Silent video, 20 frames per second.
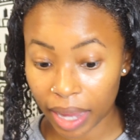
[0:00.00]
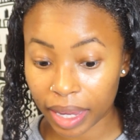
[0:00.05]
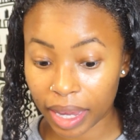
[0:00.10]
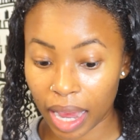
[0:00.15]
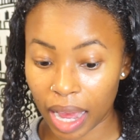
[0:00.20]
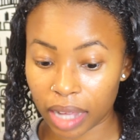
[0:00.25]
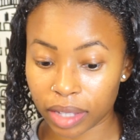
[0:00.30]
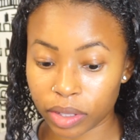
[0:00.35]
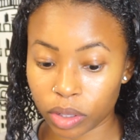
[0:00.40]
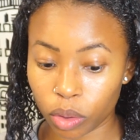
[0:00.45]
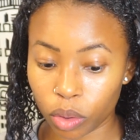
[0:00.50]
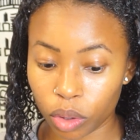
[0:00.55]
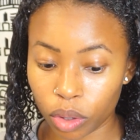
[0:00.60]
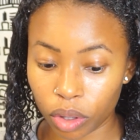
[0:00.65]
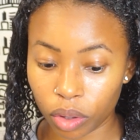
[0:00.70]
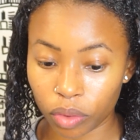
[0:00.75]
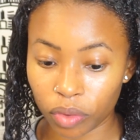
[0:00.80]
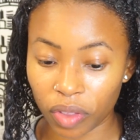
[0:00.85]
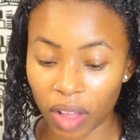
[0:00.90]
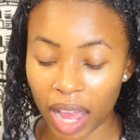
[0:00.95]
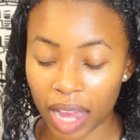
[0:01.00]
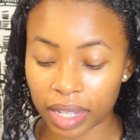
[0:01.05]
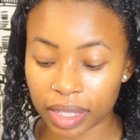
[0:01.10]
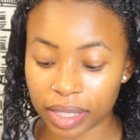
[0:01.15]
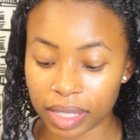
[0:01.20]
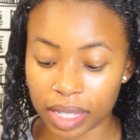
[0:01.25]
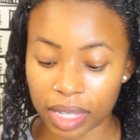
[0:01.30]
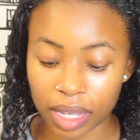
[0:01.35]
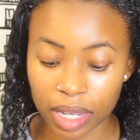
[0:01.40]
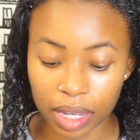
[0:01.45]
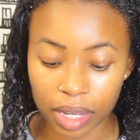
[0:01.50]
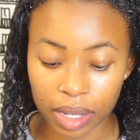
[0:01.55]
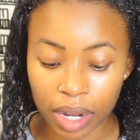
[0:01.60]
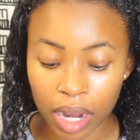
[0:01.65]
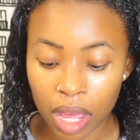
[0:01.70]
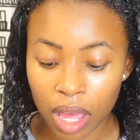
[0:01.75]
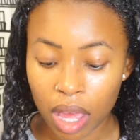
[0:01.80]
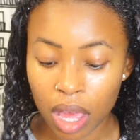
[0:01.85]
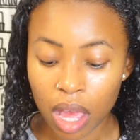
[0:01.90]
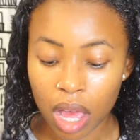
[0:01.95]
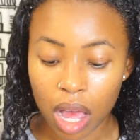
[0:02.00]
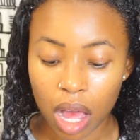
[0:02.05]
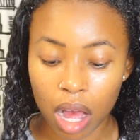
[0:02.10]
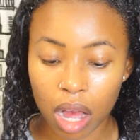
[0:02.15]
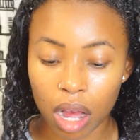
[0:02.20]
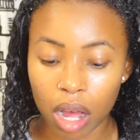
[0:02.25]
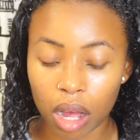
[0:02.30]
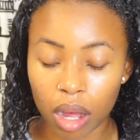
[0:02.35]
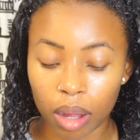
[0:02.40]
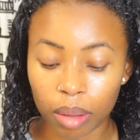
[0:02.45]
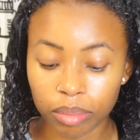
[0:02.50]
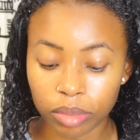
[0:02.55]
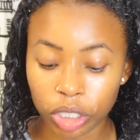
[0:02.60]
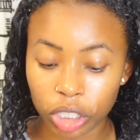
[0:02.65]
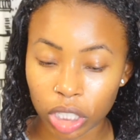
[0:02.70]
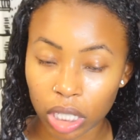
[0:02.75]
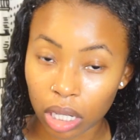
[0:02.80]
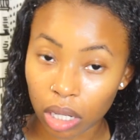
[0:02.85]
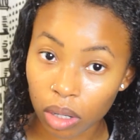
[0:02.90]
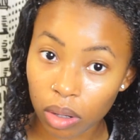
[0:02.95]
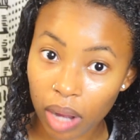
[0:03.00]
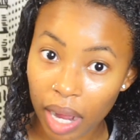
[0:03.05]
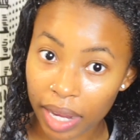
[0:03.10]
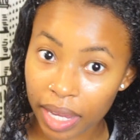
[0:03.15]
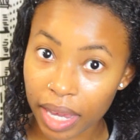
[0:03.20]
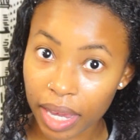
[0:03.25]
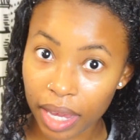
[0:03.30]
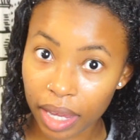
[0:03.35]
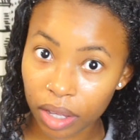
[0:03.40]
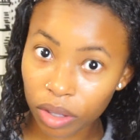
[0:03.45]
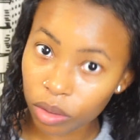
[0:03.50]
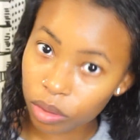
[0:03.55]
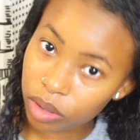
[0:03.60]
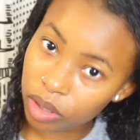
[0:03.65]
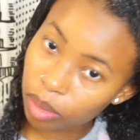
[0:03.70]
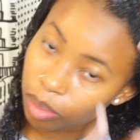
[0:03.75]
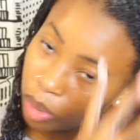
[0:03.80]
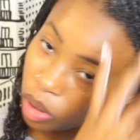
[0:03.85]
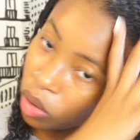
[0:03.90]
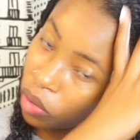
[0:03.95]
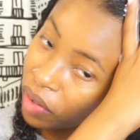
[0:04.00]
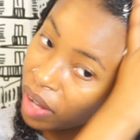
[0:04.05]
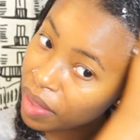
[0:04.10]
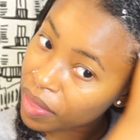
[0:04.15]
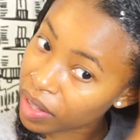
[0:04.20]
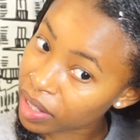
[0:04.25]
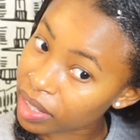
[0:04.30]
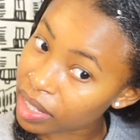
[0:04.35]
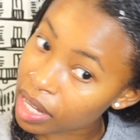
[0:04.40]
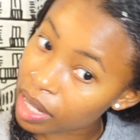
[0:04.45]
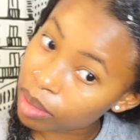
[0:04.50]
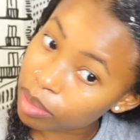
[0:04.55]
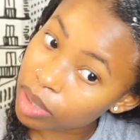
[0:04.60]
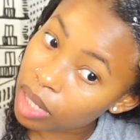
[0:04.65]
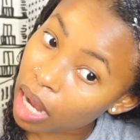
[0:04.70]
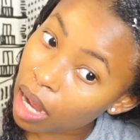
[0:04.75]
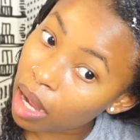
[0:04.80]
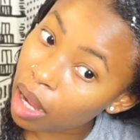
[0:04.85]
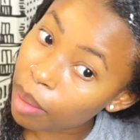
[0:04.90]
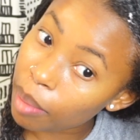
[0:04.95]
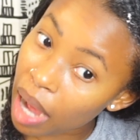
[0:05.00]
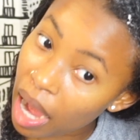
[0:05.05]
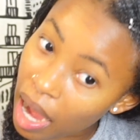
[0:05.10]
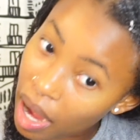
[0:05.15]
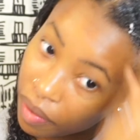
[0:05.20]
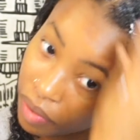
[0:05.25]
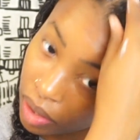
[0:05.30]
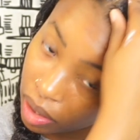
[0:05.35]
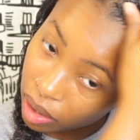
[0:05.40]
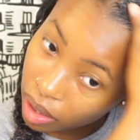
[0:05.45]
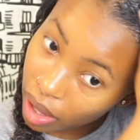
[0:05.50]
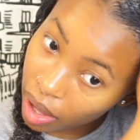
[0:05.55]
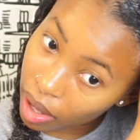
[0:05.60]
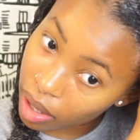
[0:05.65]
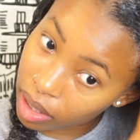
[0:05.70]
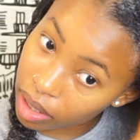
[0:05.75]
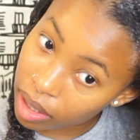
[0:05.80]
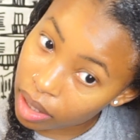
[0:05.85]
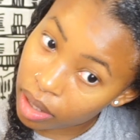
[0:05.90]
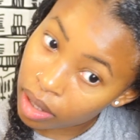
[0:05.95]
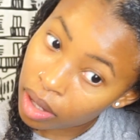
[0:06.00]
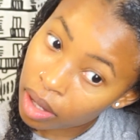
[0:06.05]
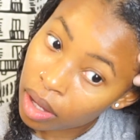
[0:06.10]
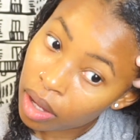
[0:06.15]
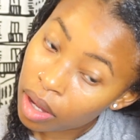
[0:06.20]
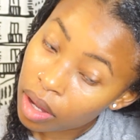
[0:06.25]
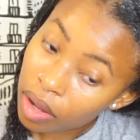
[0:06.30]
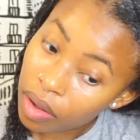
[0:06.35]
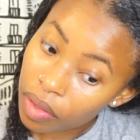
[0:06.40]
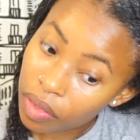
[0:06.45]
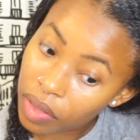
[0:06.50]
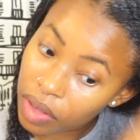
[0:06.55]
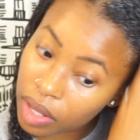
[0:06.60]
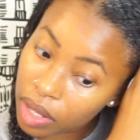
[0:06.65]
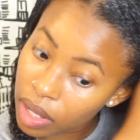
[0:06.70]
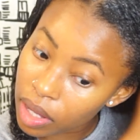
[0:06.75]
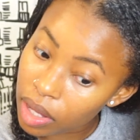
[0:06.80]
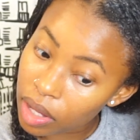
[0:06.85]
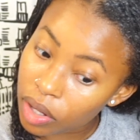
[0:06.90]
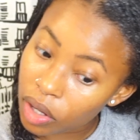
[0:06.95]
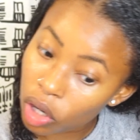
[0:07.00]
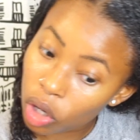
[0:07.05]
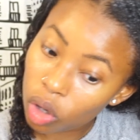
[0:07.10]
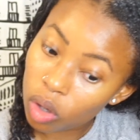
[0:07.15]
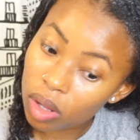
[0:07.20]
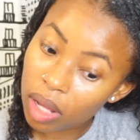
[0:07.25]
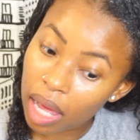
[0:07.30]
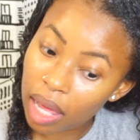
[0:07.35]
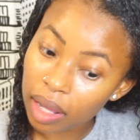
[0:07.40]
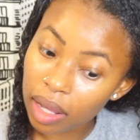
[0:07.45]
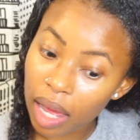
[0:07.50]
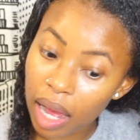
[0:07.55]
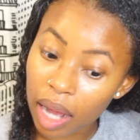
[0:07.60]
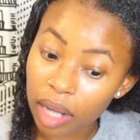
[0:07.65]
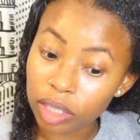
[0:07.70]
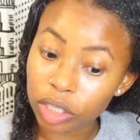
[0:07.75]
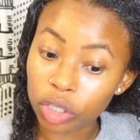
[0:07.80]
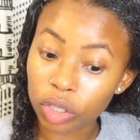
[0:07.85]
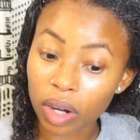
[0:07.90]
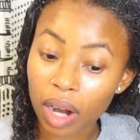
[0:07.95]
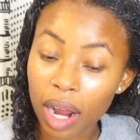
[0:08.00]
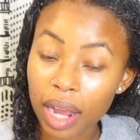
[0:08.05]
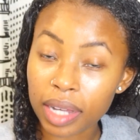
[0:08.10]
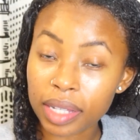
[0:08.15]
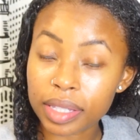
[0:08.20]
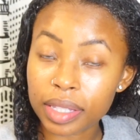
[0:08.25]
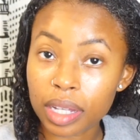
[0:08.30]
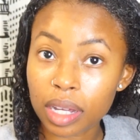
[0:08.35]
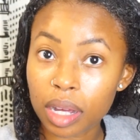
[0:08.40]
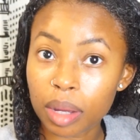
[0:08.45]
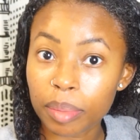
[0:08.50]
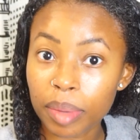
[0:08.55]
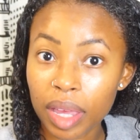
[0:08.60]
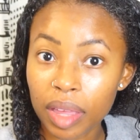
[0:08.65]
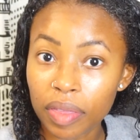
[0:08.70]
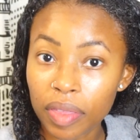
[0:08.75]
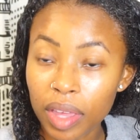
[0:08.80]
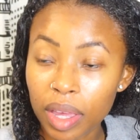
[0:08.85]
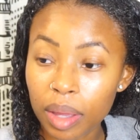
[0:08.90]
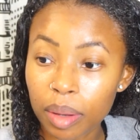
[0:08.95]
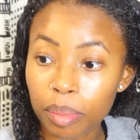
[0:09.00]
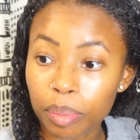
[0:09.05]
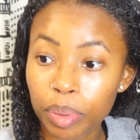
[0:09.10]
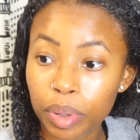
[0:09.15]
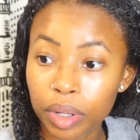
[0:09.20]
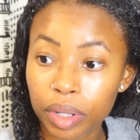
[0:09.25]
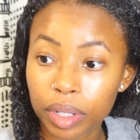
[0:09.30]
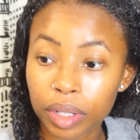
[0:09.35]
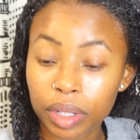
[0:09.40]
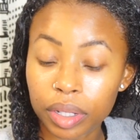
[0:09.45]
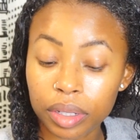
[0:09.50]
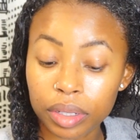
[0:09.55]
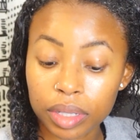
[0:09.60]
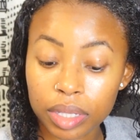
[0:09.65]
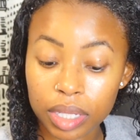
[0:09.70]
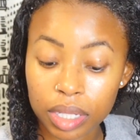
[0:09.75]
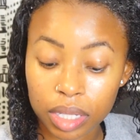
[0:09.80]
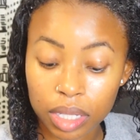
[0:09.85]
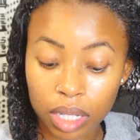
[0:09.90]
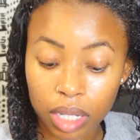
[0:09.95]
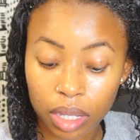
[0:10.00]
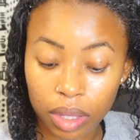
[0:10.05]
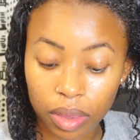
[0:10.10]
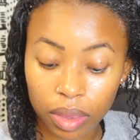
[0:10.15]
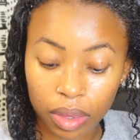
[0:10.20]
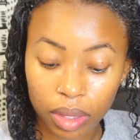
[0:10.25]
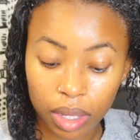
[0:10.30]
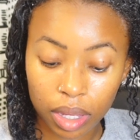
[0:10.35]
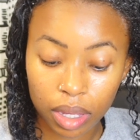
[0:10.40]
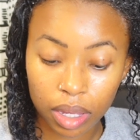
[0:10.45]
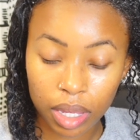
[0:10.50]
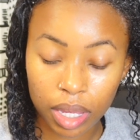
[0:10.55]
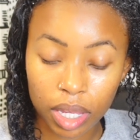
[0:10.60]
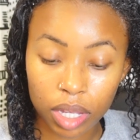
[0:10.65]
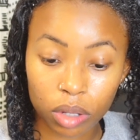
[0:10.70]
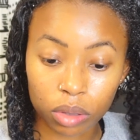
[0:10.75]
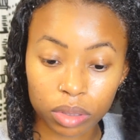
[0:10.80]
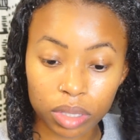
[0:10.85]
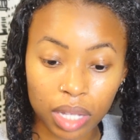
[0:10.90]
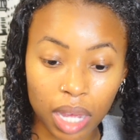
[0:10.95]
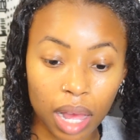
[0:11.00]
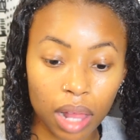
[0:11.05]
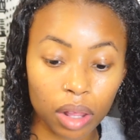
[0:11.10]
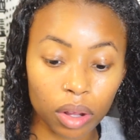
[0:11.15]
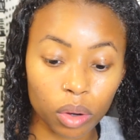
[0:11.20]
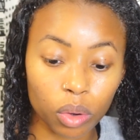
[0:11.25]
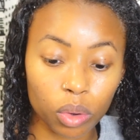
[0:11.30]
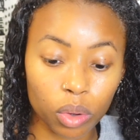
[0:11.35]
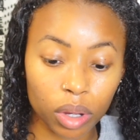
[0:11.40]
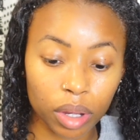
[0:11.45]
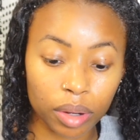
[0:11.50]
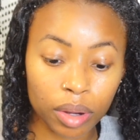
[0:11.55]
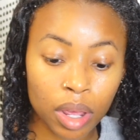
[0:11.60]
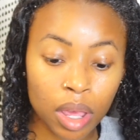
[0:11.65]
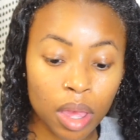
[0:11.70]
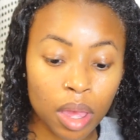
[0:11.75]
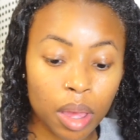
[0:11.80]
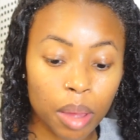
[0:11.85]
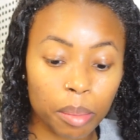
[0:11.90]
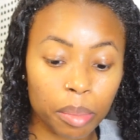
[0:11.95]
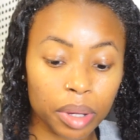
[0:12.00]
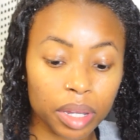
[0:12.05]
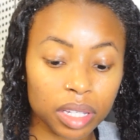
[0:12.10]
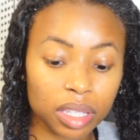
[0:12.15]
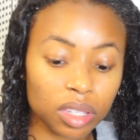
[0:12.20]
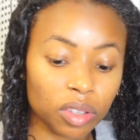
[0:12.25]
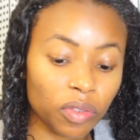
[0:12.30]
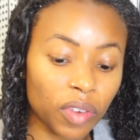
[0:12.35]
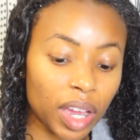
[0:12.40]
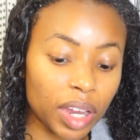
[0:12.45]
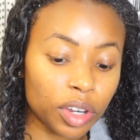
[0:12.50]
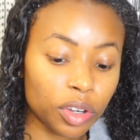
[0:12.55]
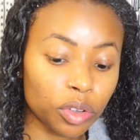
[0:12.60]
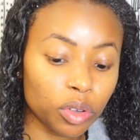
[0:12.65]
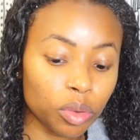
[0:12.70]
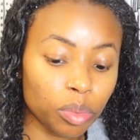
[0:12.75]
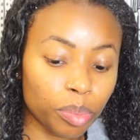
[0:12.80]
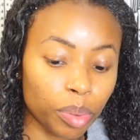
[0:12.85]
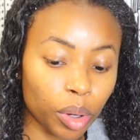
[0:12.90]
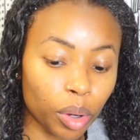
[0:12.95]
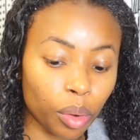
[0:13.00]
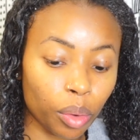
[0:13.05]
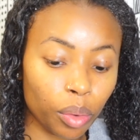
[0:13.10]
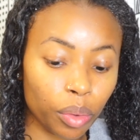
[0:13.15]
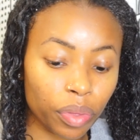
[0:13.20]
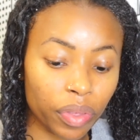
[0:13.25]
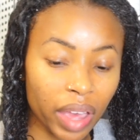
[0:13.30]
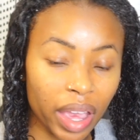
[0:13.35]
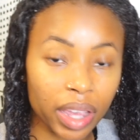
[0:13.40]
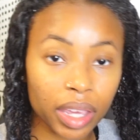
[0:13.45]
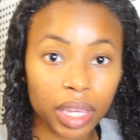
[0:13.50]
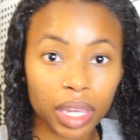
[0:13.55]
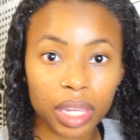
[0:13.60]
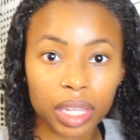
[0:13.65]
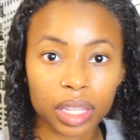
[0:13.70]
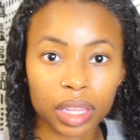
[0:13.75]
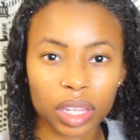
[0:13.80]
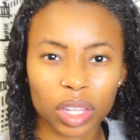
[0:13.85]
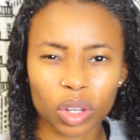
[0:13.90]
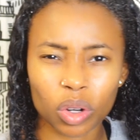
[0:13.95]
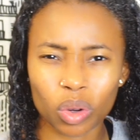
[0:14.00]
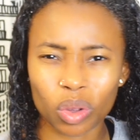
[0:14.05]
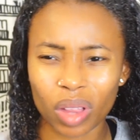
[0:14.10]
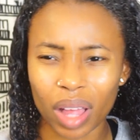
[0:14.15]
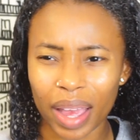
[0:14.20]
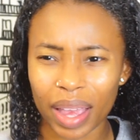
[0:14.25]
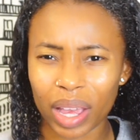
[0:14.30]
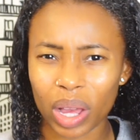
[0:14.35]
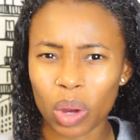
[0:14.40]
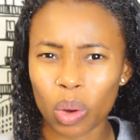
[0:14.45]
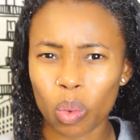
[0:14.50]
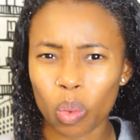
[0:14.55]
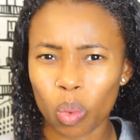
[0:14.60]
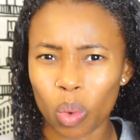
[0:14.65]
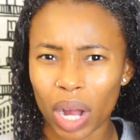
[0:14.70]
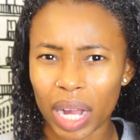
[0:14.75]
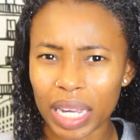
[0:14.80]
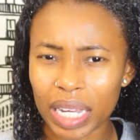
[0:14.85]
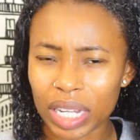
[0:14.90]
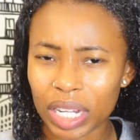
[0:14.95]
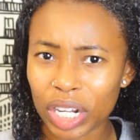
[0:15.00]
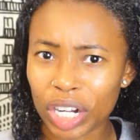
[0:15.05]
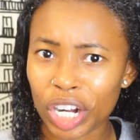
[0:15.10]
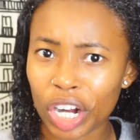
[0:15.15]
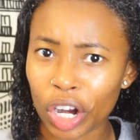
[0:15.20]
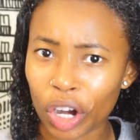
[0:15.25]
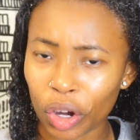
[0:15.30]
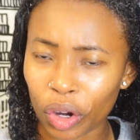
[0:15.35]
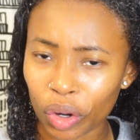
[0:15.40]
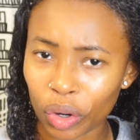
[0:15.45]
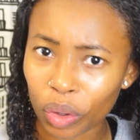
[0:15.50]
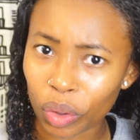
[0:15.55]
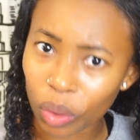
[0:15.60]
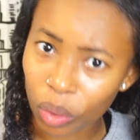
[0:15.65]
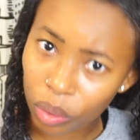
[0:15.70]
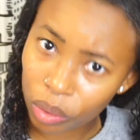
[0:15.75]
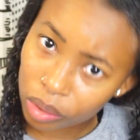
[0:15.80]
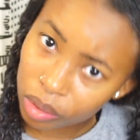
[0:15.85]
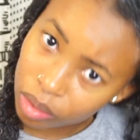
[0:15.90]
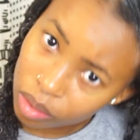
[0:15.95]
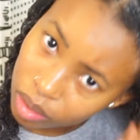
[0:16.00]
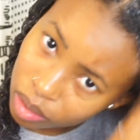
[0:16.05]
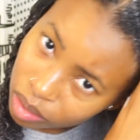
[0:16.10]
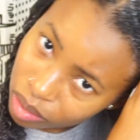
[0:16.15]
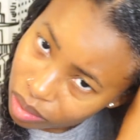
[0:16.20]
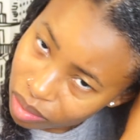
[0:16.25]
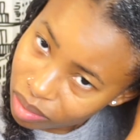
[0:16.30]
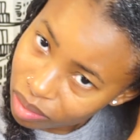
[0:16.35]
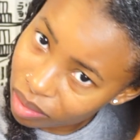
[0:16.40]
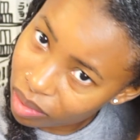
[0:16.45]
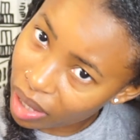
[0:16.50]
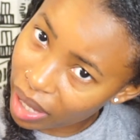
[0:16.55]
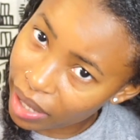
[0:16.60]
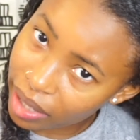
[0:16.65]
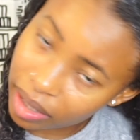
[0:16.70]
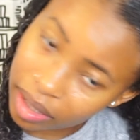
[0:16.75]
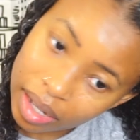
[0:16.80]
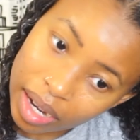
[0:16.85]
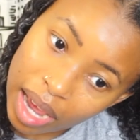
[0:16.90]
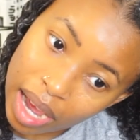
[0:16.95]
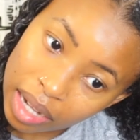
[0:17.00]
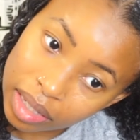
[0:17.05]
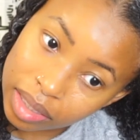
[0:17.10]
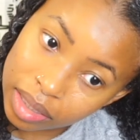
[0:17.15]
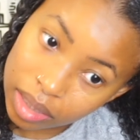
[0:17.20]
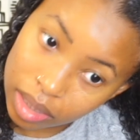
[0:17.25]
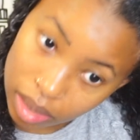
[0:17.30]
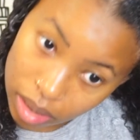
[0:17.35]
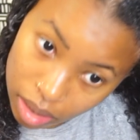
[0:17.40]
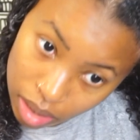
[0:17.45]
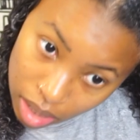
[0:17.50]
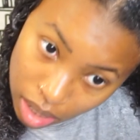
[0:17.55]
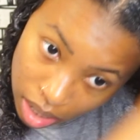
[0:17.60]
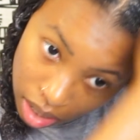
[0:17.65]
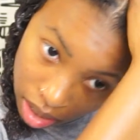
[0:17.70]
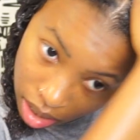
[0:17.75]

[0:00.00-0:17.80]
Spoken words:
castor oil flaxseed gel. I can't use them both at the same time. I have to let the Curl La La dry some and then put the Eco Styler on, because if I do both, I get little like white curdle, like nasty